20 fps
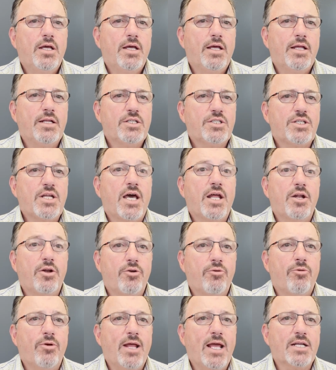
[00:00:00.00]
started
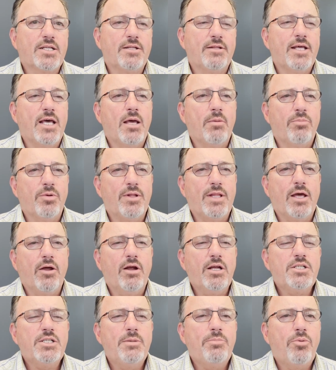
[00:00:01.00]
to react to that, but they're
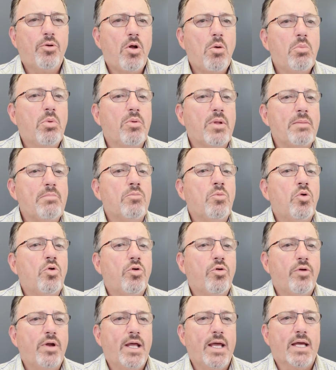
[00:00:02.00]
actually probably
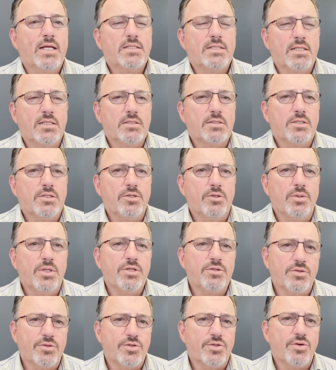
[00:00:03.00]
more reacting to
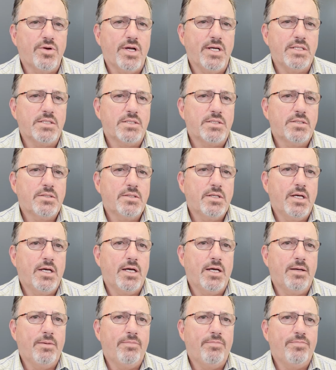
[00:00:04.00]
interest rates.
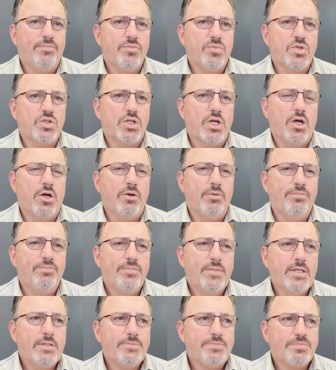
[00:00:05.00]
Um, so
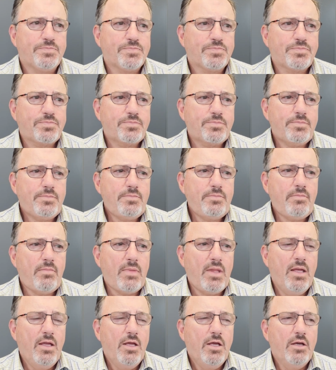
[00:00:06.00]

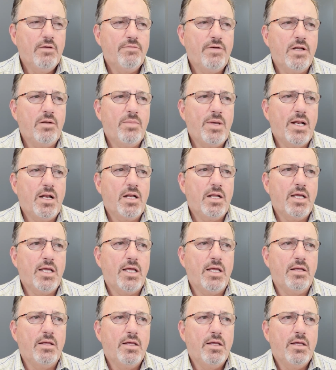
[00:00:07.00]

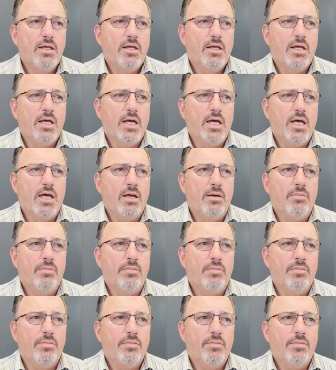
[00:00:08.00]
fundamentally,
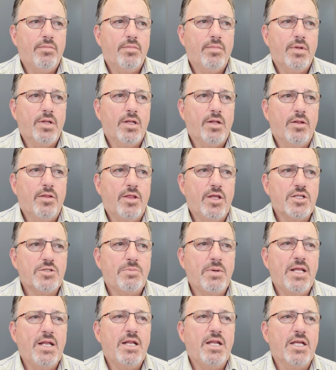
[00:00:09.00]
um, there's
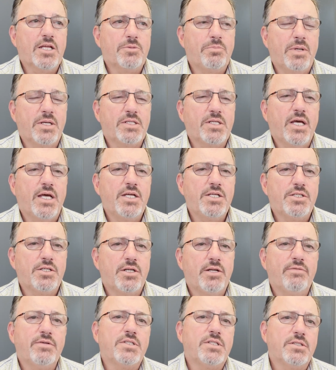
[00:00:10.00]
been an expectation
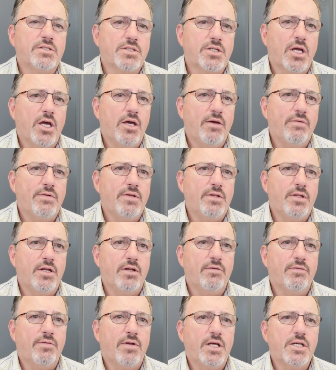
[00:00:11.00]
ever since COVID that
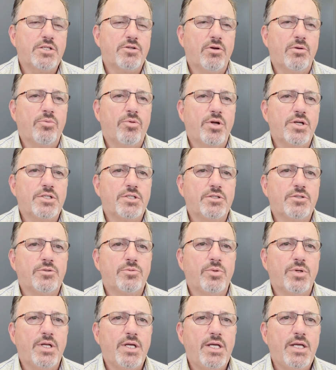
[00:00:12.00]
inflationary pressures
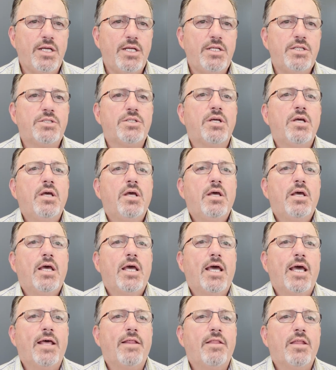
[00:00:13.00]
would ease
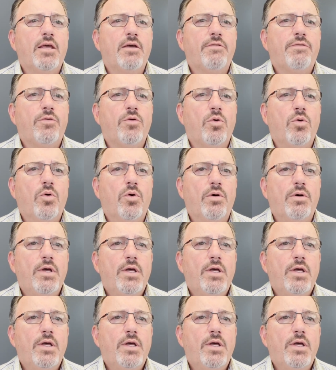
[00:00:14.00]
and therefore